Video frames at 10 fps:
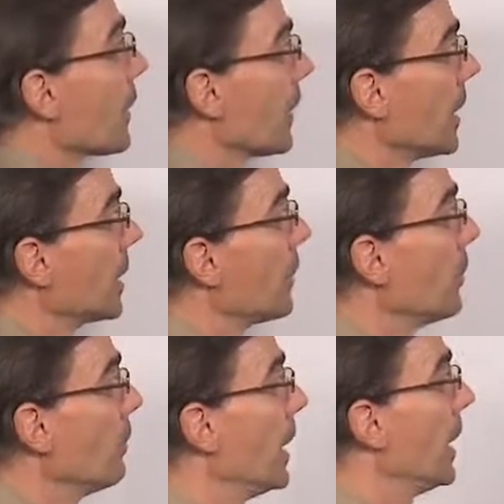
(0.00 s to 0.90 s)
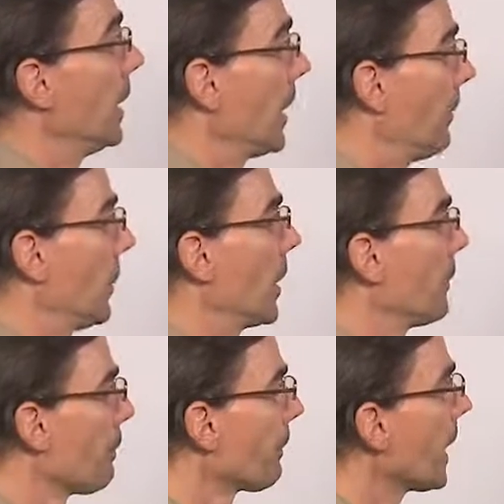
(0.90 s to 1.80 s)
a 32-bit
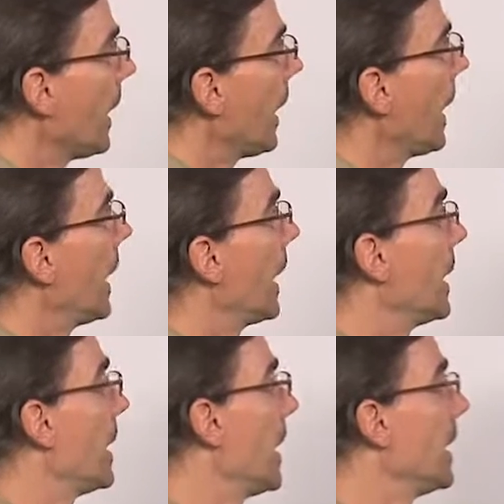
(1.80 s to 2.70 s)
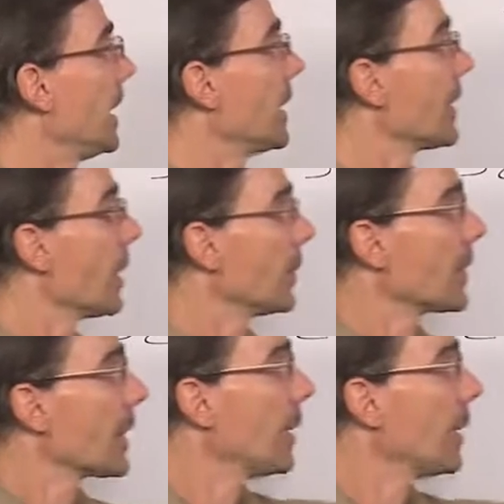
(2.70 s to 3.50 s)
number. And any of these numbers